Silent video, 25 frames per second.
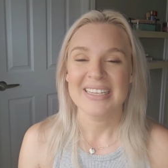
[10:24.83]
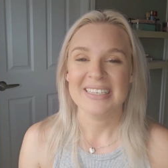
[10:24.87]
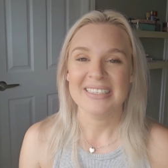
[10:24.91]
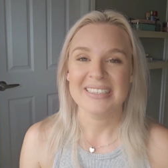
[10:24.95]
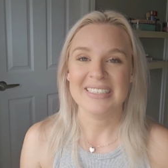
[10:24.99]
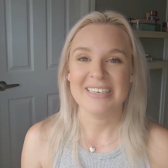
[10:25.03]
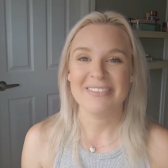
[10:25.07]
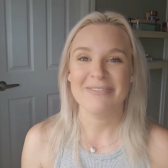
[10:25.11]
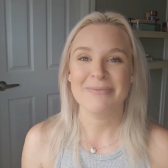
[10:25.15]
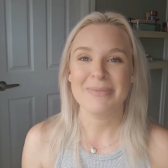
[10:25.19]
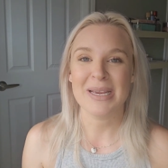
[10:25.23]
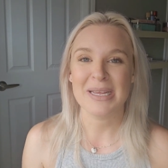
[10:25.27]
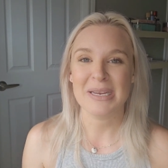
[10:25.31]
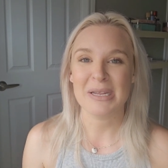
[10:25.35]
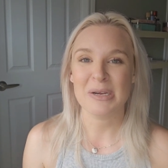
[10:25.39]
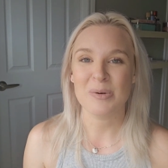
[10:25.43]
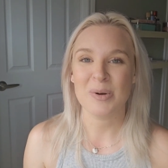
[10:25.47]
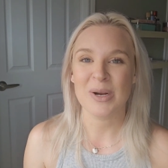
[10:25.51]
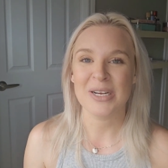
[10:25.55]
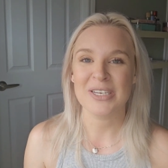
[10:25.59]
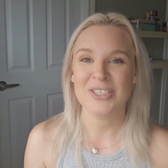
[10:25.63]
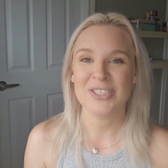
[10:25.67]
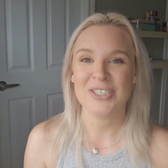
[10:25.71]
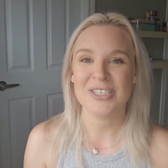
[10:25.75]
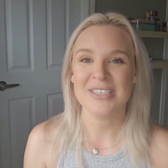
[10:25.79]
Leave me any
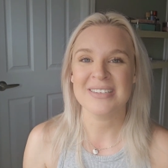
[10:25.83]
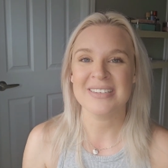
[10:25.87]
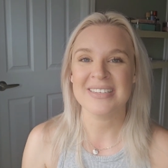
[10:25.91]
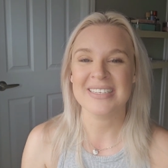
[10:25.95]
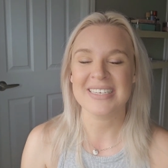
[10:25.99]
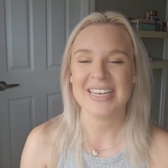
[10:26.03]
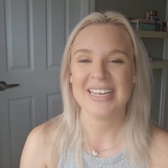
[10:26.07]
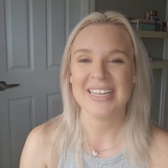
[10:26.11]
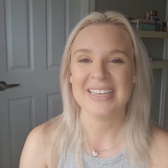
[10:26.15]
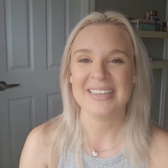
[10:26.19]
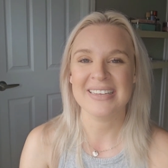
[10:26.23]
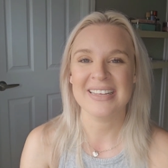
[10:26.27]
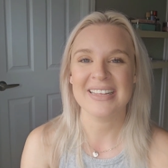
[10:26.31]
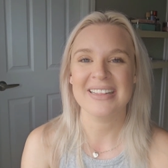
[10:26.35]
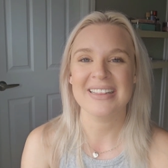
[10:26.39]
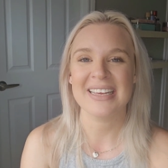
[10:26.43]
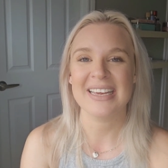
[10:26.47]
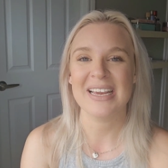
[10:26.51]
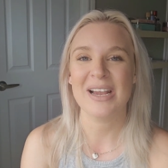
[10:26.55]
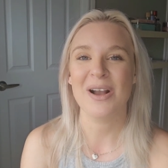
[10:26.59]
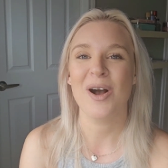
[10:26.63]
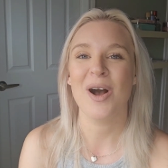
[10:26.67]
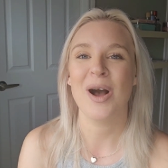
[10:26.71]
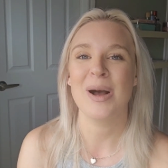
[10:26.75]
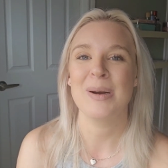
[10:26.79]
questions in the
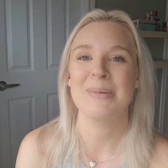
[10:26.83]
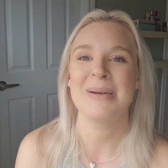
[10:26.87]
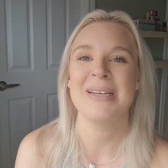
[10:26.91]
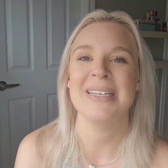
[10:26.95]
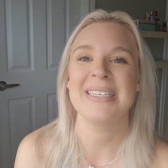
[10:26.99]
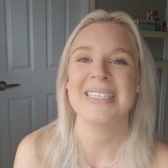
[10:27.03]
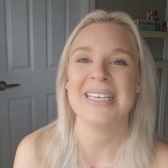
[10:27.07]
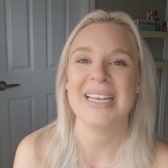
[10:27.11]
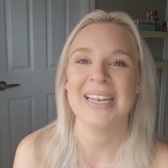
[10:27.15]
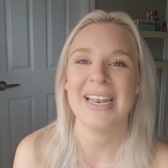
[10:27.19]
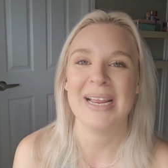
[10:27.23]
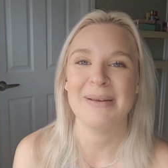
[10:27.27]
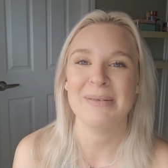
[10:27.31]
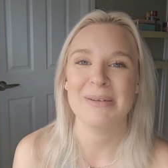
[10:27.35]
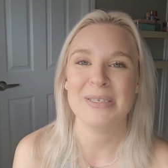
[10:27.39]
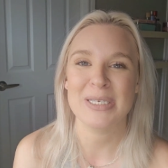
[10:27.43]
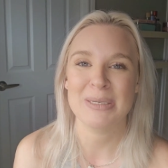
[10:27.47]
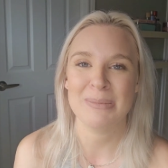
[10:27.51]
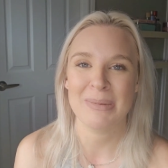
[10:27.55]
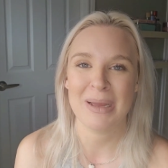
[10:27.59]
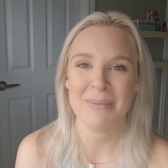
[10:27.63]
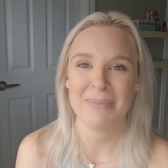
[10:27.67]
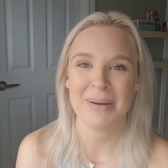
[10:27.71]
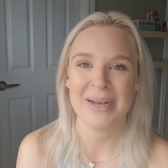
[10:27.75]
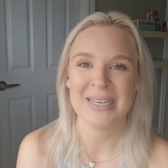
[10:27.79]
comments and I will
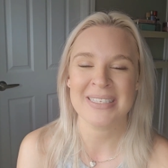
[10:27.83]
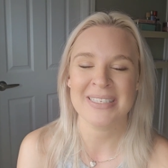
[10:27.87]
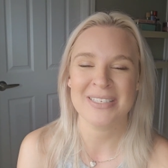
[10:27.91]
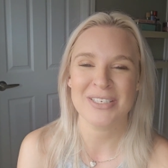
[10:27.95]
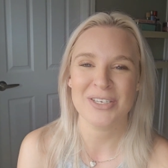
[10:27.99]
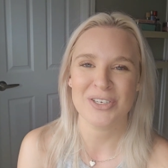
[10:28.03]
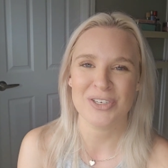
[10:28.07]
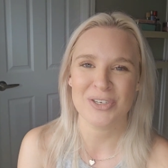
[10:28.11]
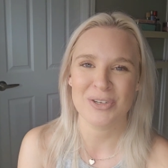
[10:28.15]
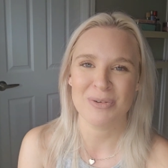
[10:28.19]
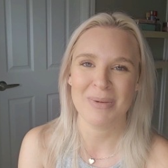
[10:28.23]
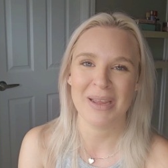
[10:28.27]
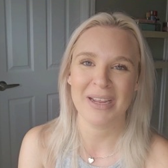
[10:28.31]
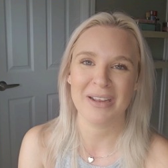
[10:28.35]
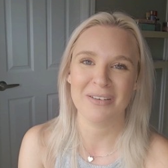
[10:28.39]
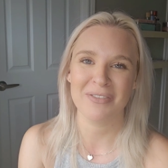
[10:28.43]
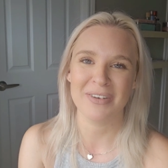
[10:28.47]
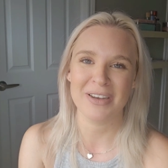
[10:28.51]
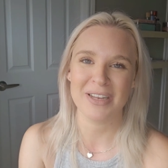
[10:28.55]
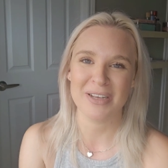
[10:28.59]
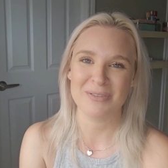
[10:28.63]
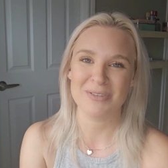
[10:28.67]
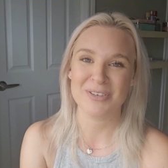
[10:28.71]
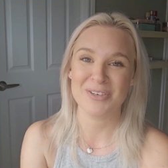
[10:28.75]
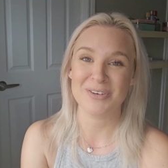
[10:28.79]
do my best to make a
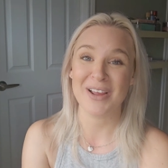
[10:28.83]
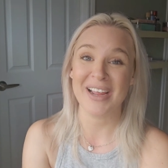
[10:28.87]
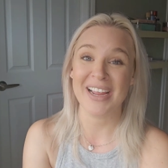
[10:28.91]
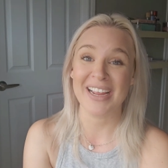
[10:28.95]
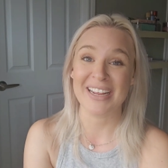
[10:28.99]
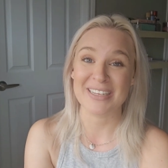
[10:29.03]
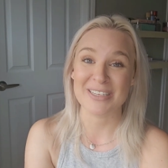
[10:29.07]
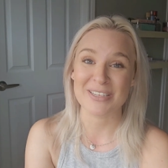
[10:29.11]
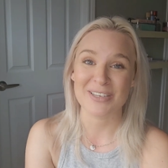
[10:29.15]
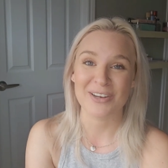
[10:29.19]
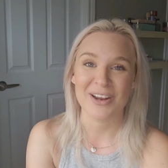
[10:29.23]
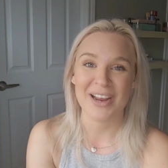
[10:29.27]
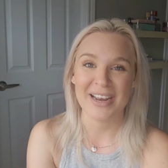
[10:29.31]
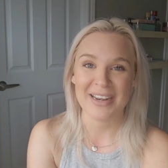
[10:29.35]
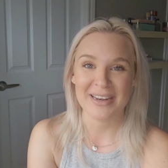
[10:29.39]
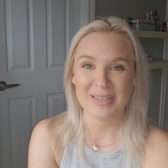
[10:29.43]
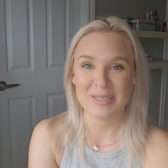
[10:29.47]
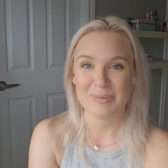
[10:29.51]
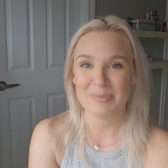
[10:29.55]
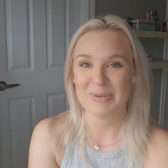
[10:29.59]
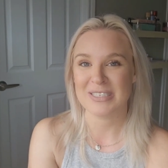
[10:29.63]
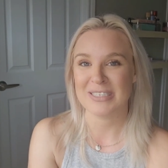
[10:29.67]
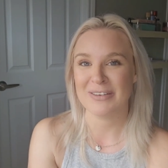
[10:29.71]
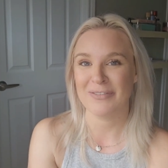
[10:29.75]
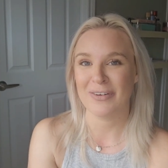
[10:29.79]
video to answer any
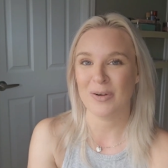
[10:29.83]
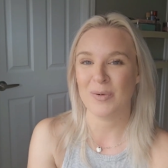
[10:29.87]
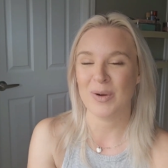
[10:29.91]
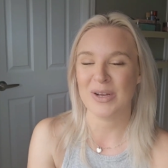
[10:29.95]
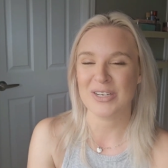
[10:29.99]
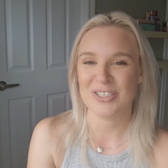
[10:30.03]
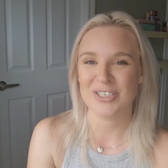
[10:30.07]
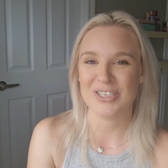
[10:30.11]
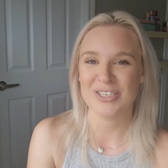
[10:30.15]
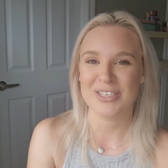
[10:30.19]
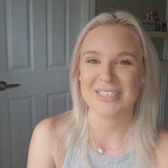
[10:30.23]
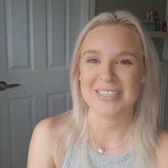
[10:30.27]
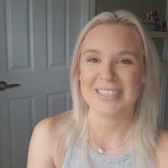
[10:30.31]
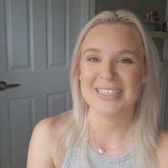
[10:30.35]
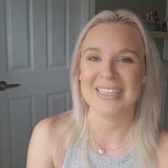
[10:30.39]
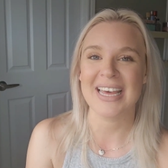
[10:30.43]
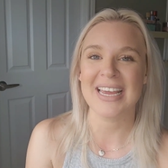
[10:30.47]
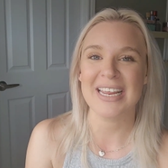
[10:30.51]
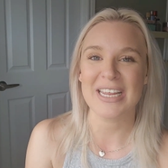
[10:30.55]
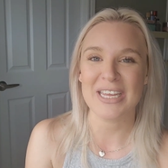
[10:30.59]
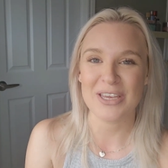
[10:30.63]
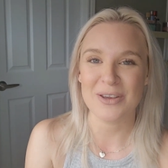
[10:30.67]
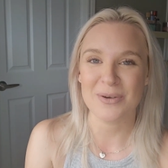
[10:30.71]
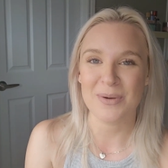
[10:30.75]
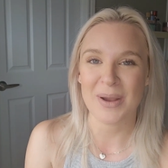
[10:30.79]
specific questions
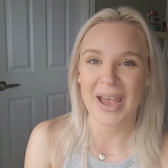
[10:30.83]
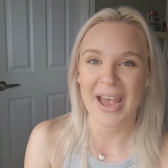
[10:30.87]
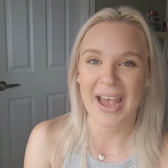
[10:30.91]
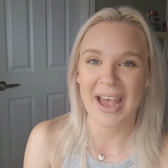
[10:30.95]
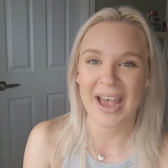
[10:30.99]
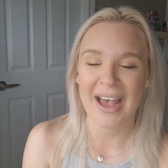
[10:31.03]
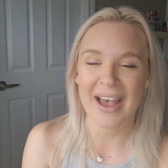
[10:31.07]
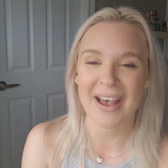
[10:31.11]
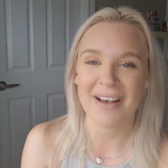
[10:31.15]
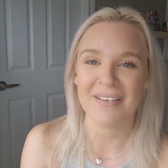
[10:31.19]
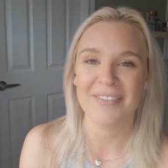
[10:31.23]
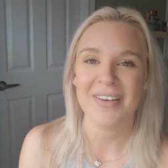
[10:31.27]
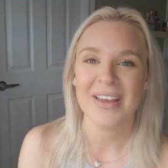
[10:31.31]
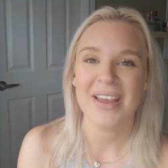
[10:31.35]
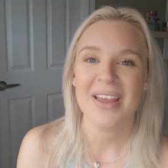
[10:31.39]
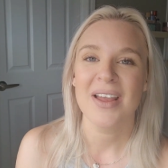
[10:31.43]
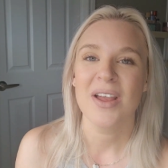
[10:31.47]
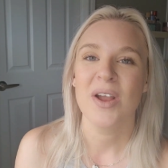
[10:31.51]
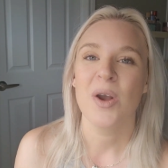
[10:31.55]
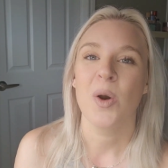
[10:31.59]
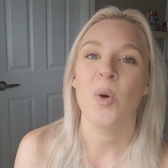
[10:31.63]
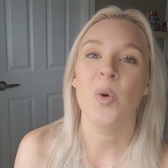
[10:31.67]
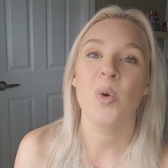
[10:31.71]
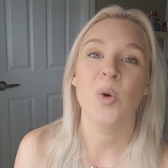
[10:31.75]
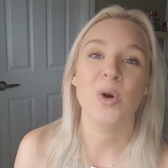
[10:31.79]
that you have
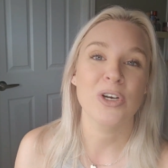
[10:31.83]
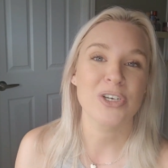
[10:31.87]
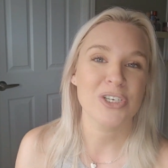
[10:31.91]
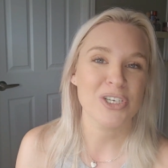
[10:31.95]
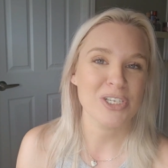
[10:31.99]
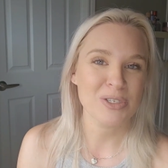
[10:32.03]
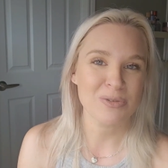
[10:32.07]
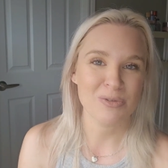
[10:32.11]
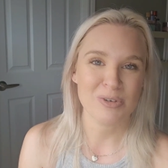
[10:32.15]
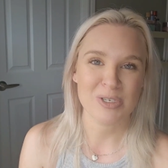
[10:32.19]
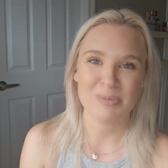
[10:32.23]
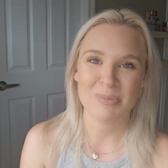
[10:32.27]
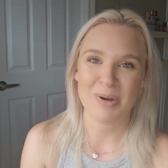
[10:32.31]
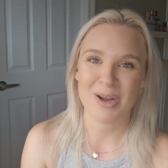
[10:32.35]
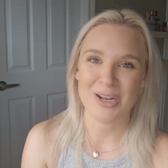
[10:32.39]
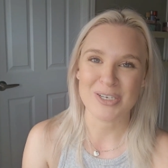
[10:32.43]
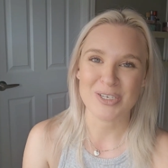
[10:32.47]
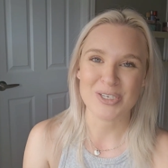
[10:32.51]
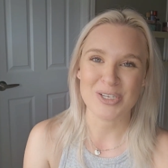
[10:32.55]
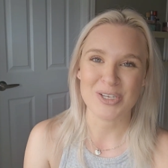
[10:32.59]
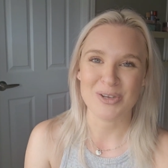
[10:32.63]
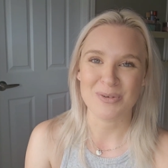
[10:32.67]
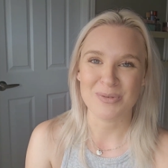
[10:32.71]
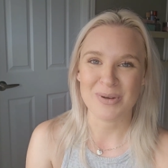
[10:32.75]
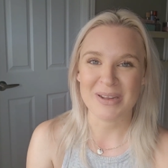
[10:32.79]
or just respond
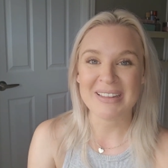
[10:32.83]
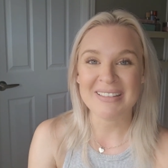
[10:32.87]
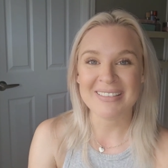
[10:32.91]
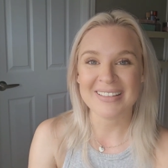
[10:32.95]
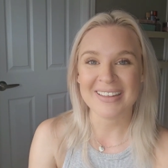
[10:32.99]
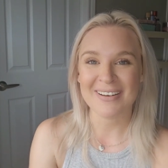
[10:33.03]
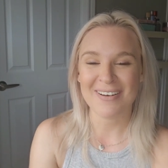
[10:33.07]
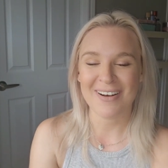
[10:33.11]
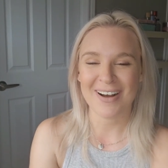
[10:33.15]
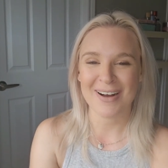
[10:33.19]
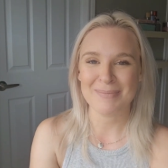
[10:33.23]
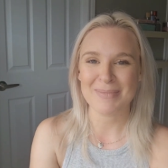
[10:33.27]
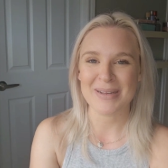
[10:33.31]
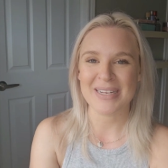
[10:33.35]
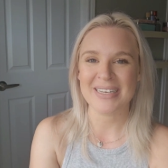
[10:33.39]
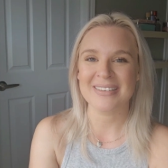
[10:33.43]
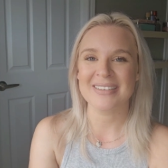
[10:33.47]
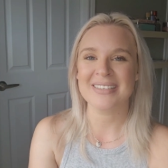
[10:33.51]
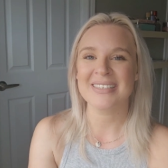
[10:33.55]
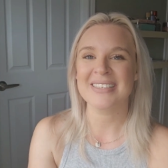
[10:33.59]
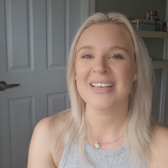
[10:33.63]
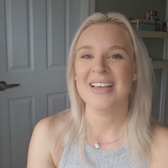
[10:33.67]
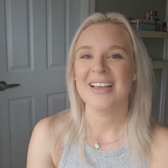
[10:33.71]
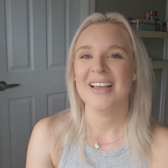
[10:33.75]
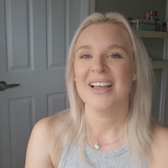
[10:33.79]
to you in the
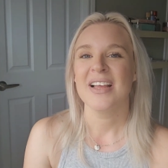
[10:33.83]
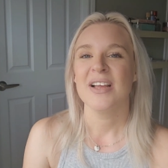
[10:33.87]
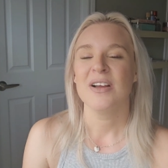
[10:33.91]
comments